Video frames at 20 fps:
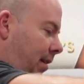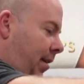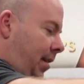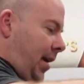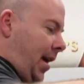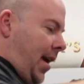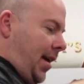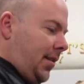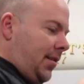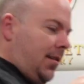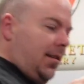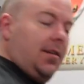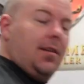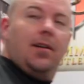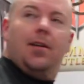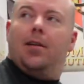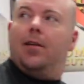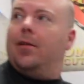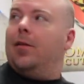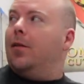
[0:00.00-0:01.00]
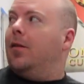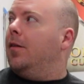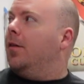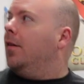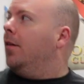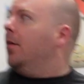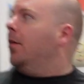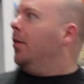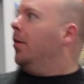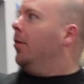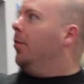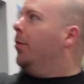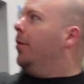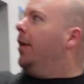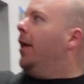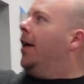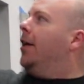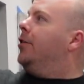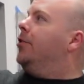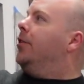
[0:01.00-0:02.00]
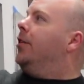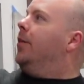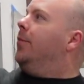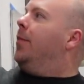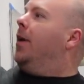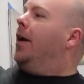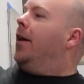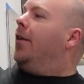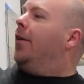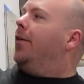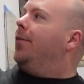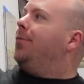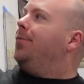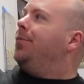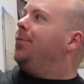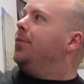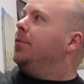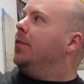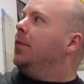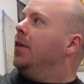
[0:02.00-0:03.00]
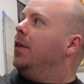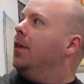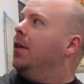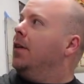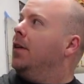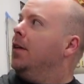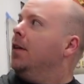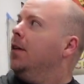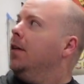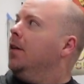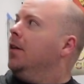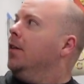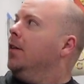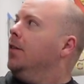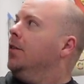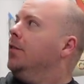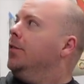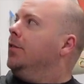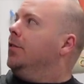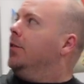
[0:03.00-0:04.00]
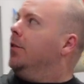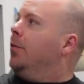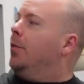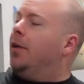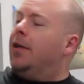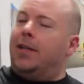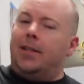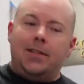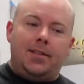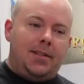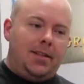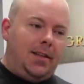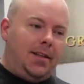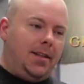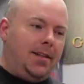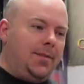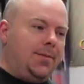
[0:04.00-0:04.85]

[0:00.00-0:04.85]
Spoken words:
That will actually matter. So this is,